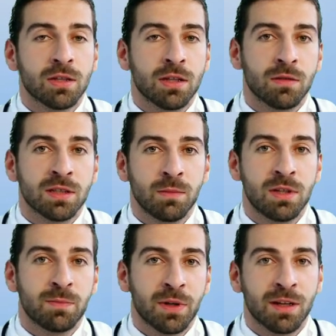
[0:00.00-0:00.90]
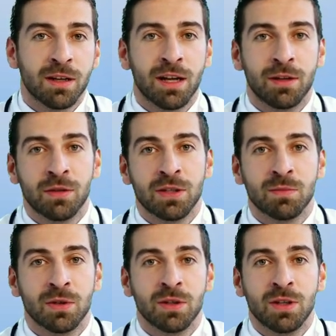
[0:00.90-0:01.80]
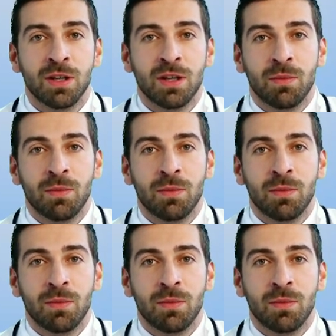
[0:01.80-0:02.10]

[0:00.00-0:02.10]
or as part of any main meal.